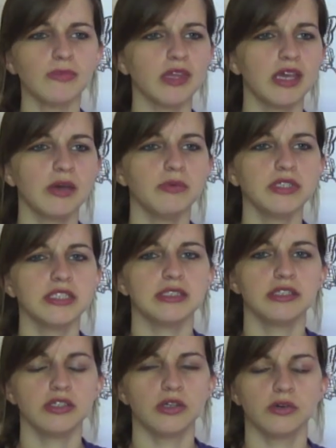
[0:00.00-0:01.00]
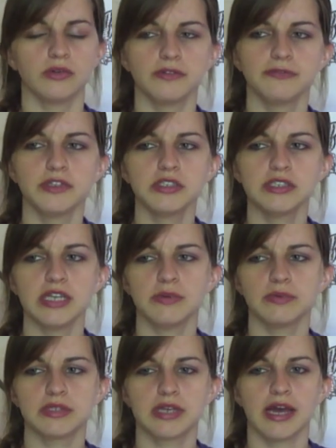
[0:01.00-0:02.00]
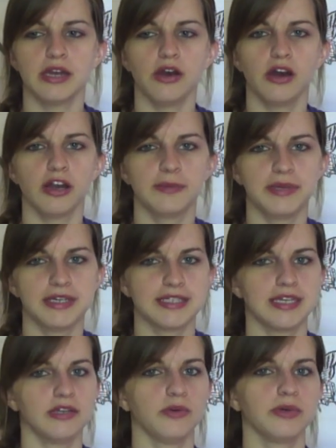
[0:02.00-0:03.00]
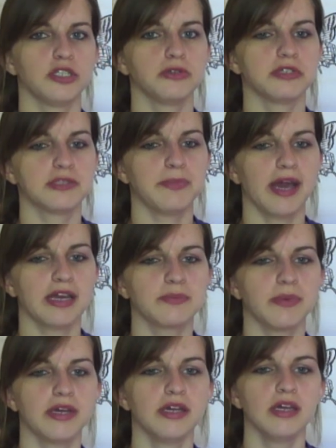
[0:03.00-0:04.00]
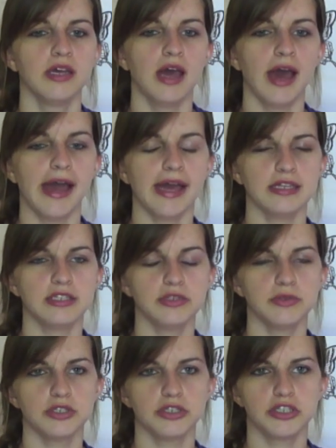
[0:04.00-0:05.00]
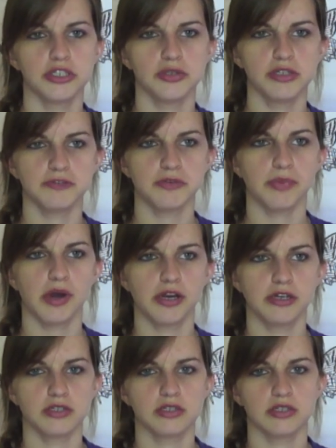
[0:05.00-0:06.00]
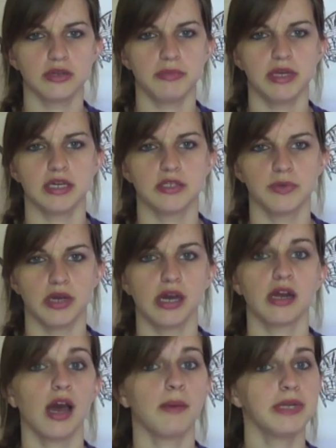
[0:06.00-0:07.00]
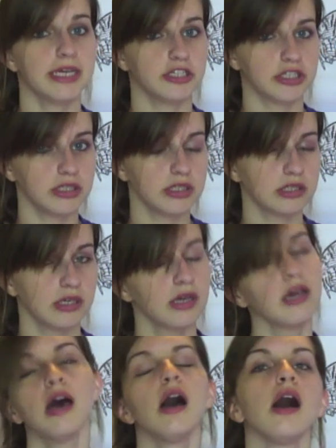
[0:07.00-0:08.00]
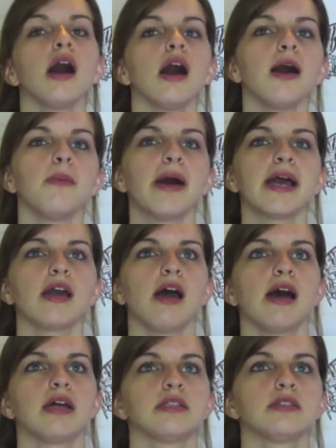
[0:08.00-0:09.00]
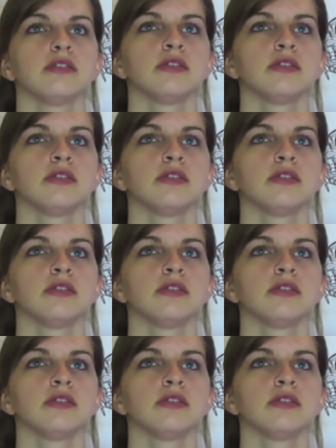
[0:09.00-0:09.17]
it was, the first day was kind of hard because I didn't know what to expect, but I had to do it in 2 different parts because we got accommodations. I got